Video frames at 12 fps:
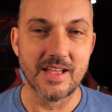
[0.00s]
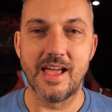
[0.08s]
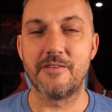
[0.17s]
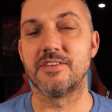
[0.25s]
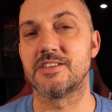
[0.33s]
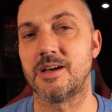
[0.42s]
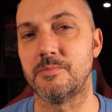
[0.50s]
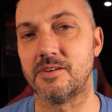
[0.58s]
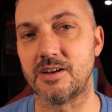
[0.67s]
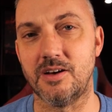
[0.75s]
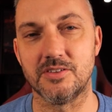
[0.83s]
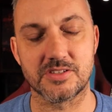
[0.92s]
Every time I
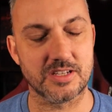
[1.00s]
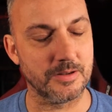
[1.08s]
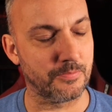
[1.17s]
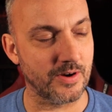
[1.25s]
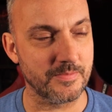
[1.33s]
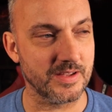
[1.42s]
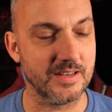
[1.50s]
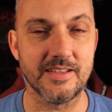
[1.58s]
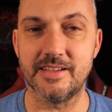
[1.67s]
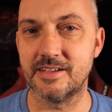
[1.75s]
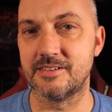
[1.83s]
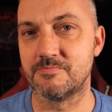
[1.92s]
glance at the Premier
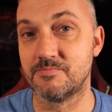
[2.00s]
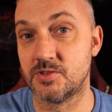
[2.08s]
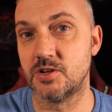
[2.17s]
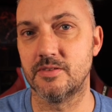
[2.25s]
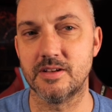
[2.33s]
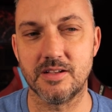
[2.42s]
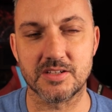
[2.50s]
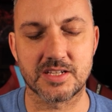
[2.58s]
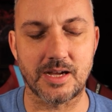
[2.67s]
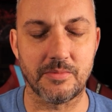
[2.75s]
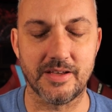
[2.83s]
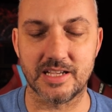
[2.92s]
League during the last
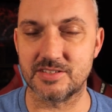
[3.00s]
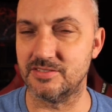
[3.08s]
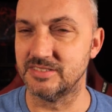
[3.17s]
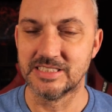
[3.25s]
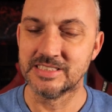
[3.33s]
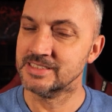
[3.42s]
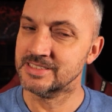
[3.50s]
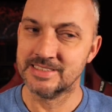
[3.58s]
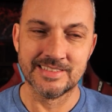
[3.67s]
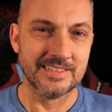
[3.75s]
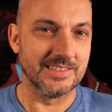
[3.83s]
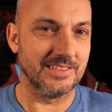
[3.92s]
couple of weeks,
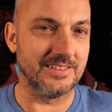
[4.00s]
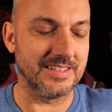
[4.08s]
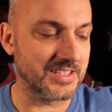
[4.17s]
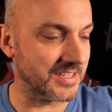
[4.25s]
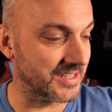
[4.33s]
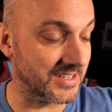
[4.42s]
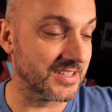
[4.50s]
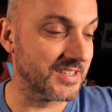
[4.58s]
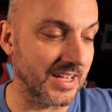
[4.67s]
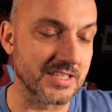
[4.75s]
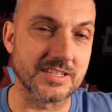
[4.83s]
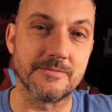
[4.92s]
it just
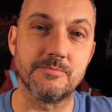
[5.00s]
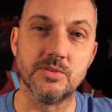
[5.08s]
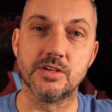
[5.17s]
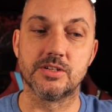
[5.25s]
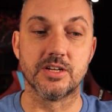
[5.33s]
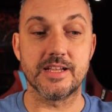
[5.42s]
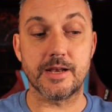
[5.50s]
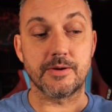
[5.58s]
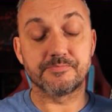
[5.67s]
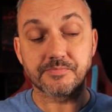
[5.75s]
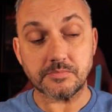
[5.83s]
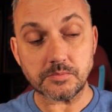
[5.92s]
doesn't look good.
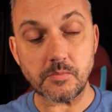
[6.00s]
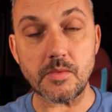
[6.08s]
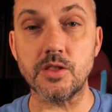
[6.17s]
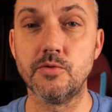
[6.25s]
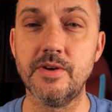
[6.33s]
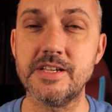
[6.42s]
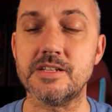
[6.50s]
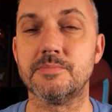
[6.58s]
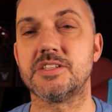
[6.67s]
Anyway, the reason I'm